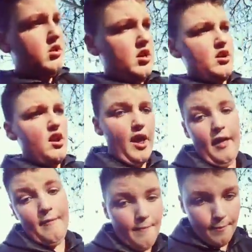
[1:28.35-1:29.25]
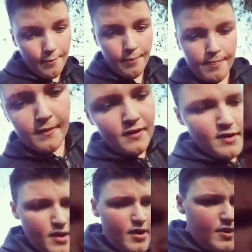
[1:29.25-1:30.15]
So yeah.
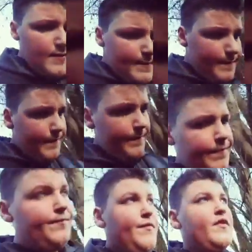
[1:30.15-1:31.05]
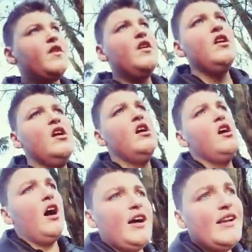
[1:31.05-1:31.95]
Um,
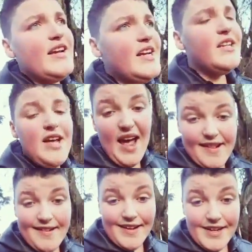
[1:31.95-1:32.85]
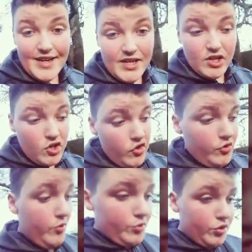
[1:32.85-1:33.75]
I need actually need
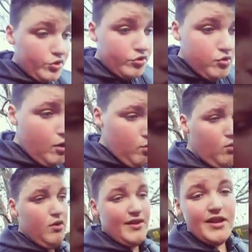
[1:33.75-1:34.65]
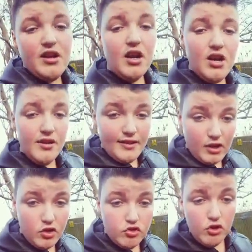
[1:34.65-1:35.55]
new control charger
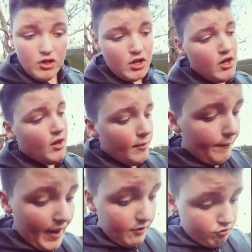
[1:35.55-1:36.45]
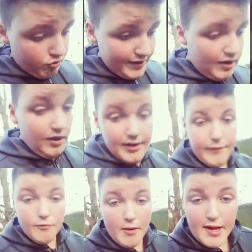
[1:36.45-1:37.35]
control battery
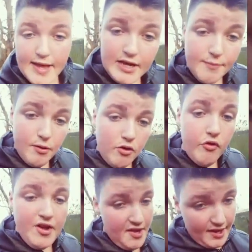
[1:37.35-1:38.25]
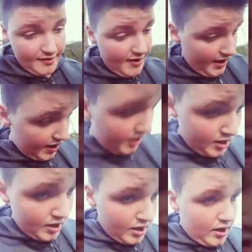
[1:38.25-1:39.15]
charger for my Xbox 360.
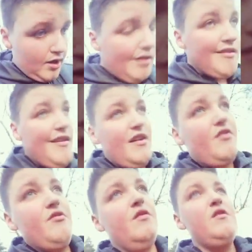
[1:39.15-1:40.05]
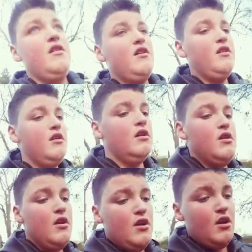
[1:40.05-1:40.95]
So
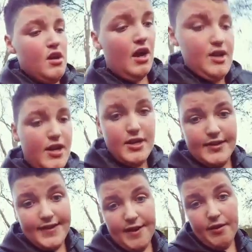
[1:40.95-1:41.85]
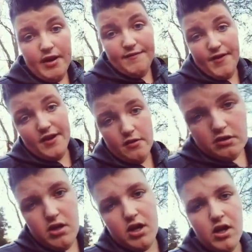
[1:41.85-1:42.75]
I need to get one of
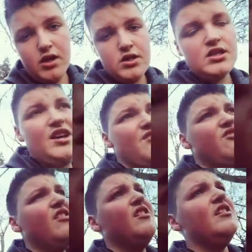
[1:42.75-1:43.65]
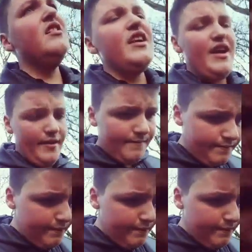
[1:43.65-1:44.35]
those. So yeah.